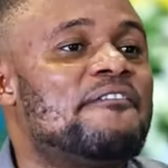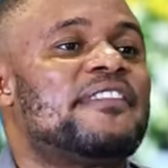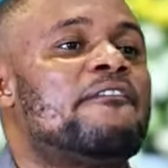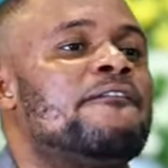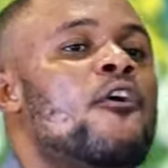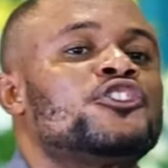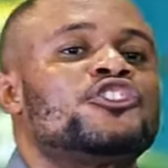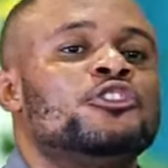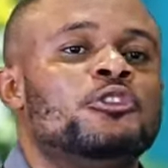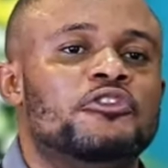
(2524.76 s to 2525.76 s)
after
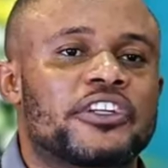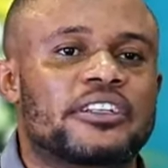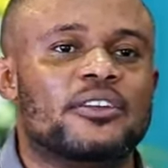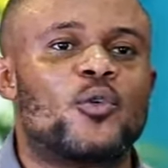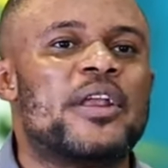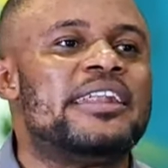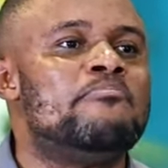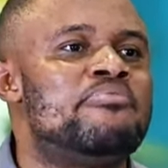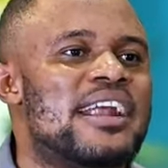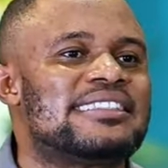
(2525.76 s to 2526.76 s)
four children, when
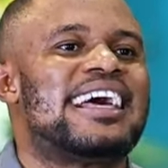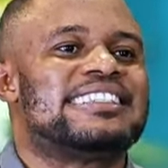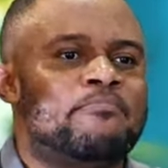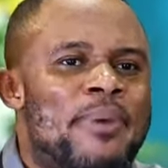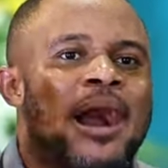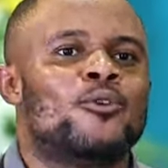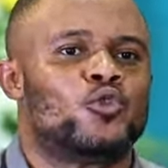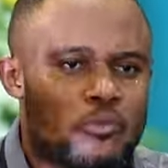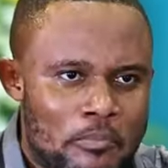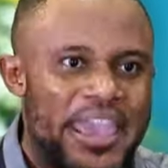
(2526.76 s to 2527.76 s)
the breast has
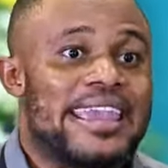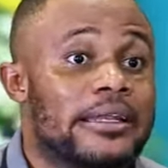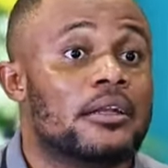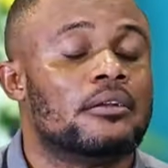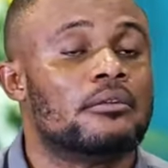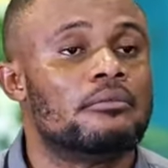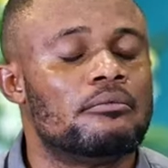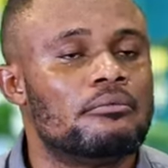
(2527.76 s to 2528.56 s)
bowed to Baal,